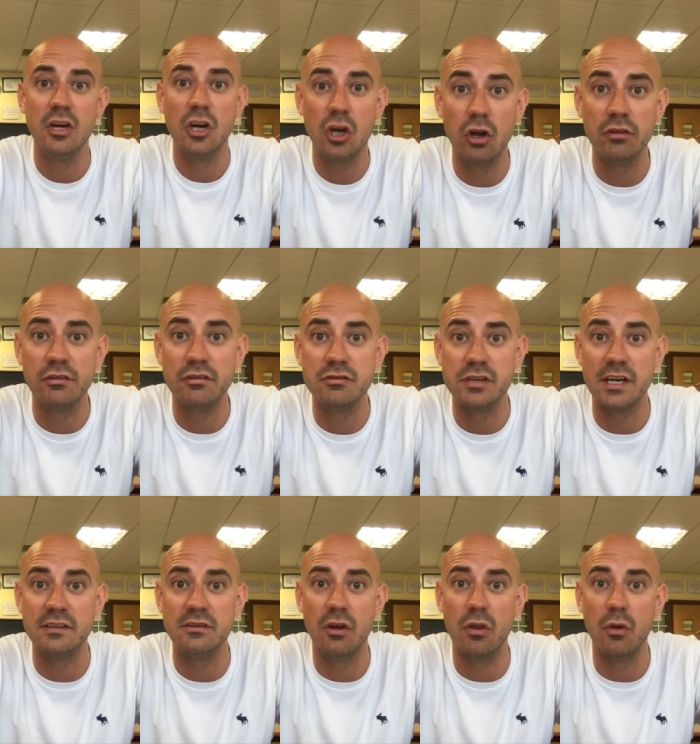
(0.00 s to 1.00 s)

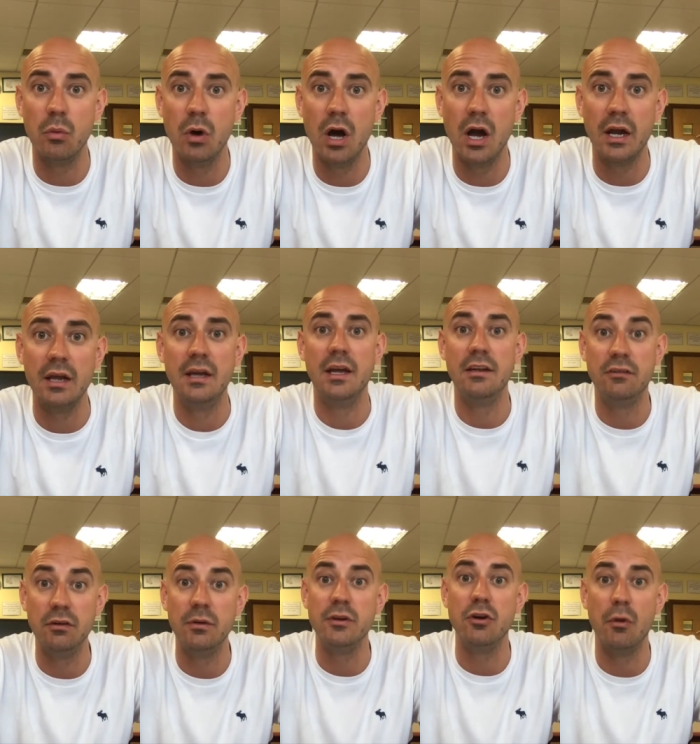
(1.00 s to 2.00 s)
concentrating on the work and
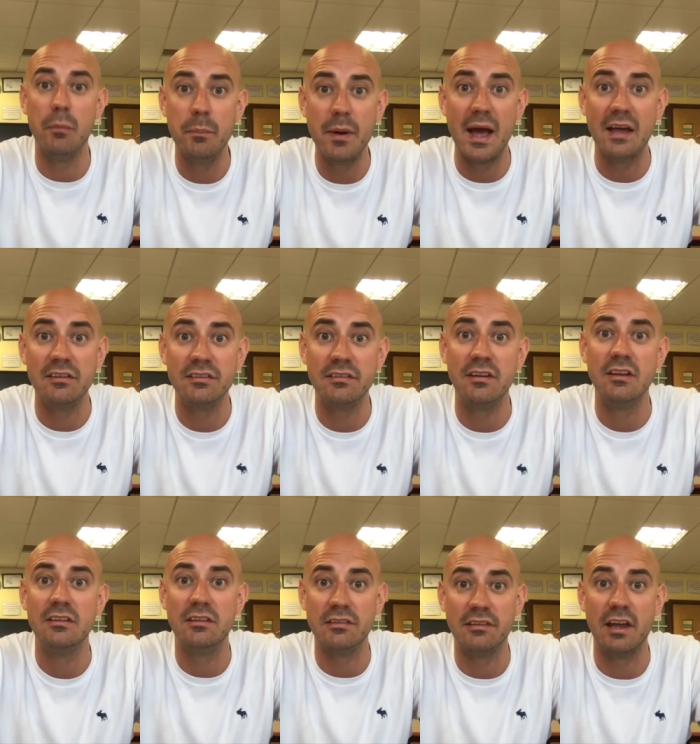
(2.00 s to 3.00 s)
doing your best
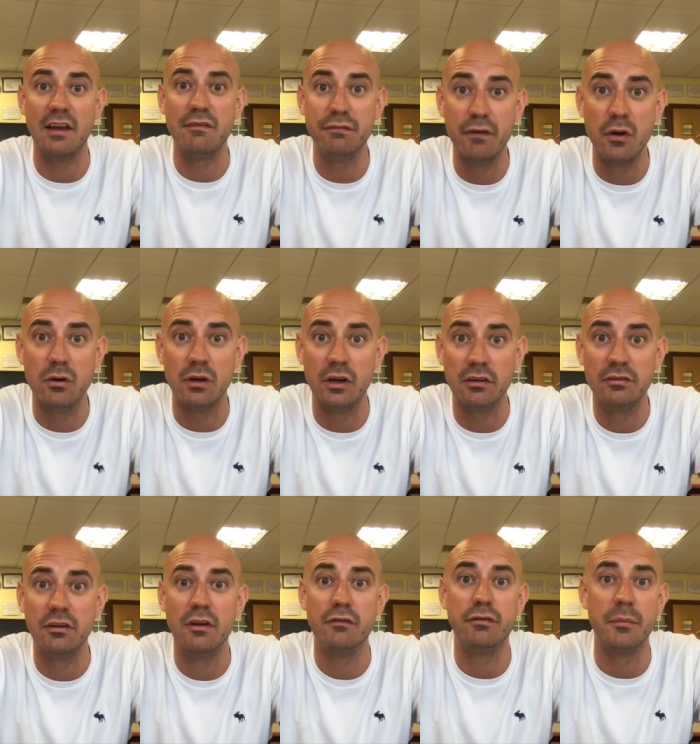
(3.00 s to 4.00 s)
to stay focused
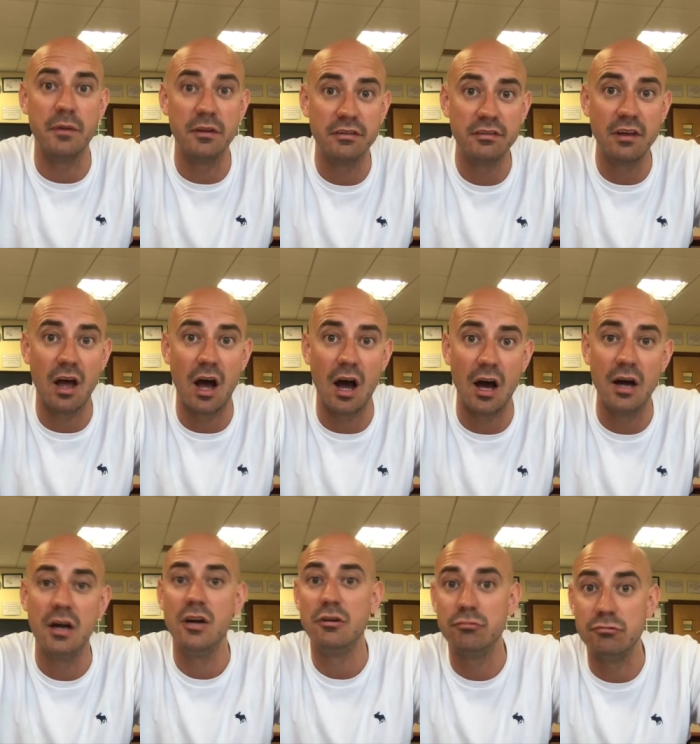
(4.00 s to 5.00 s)
from the start
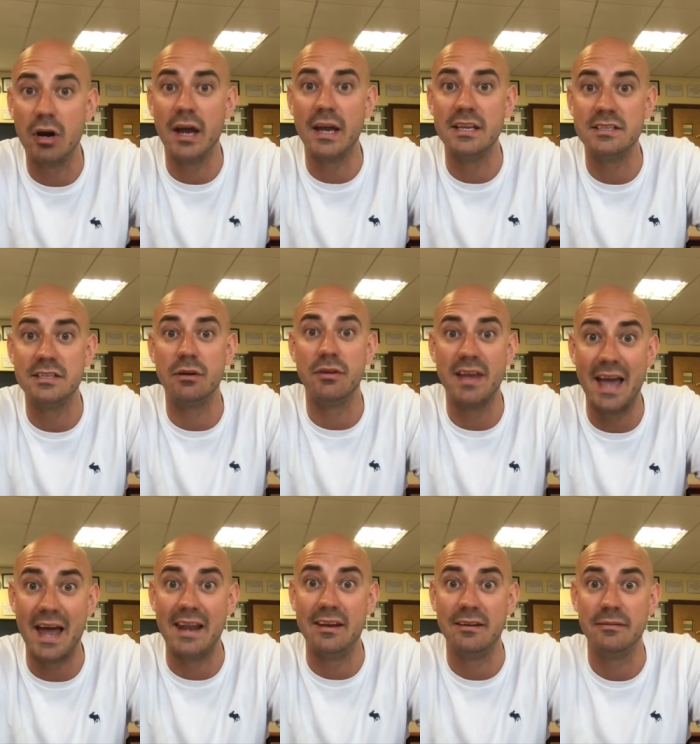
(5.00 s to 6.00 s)
right until the
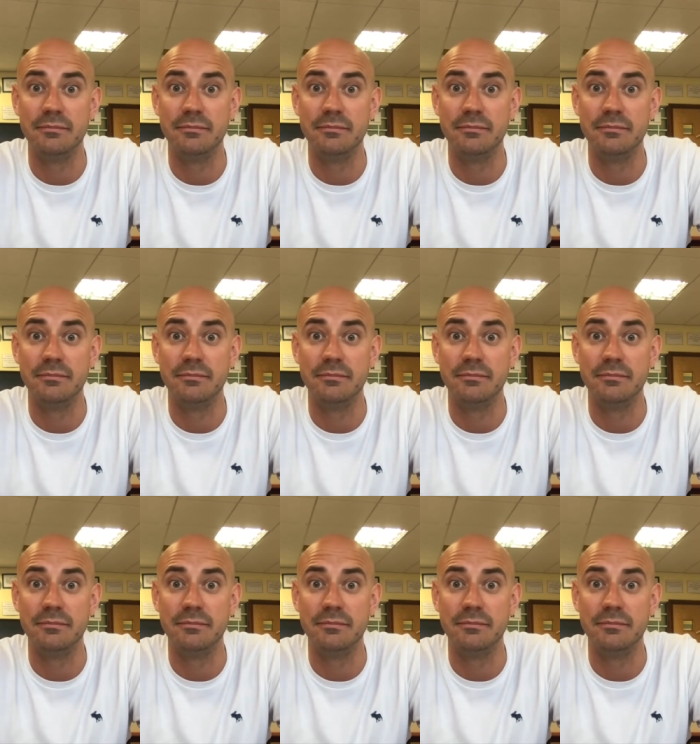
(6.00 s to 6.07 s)
end.